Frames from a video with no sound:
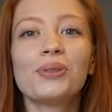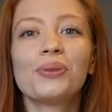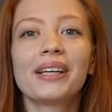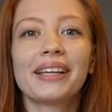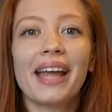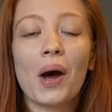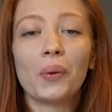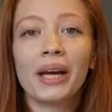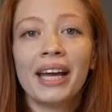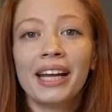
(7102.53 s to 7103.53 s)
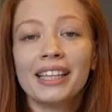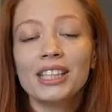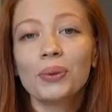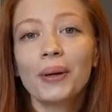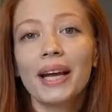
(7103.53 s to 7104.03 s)
sugar down.
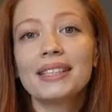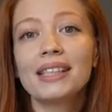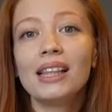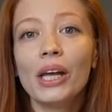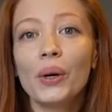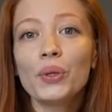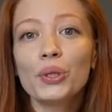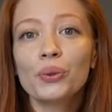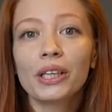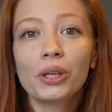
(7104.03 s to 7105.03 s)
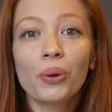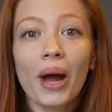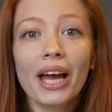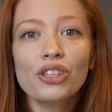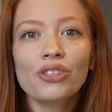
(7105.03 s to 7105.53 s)
This creates a low sugar
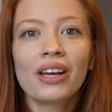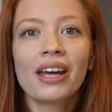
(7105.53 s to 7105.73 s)
crash